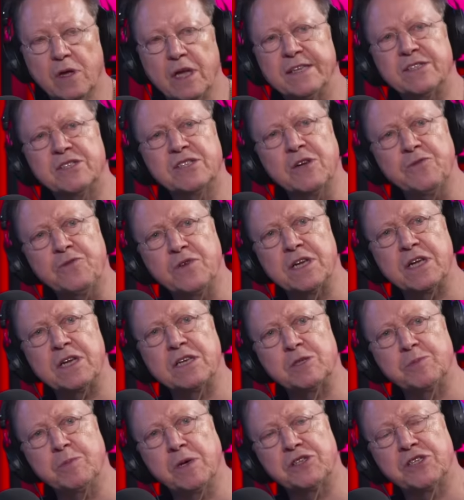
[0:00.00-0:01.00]
It's different in
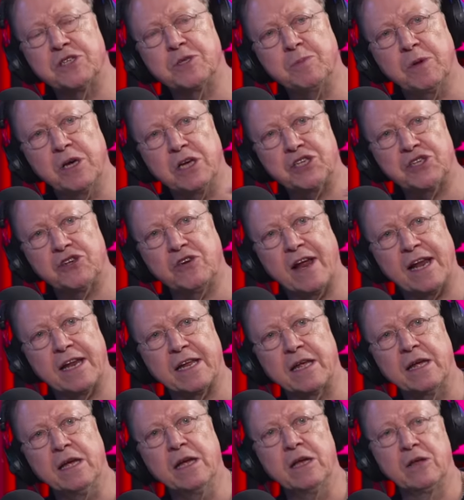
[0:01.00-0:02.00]
as much as Mahershala
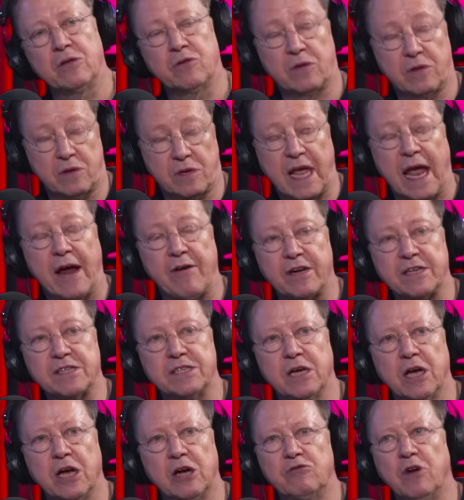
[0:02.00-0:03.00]
Ali
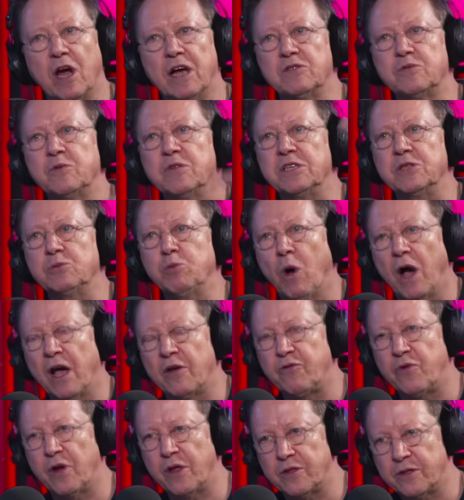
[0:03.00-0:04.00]
character arrives with his
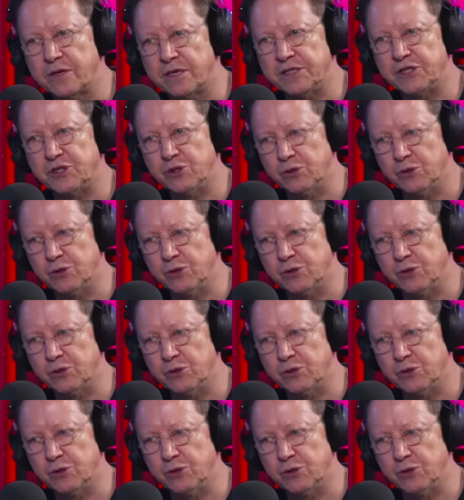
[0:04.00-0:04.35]
wife rather than his